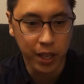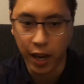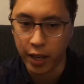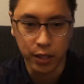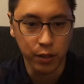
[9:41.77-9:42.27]
I
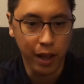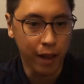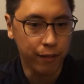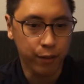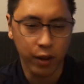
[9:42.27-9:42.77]
do that
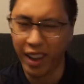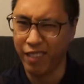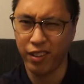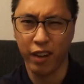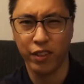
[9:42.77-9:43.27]
for like
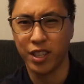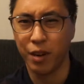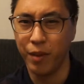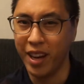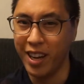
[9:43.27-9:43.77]
5 or 10
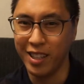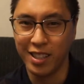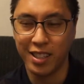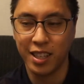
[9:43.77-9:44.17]
minutes,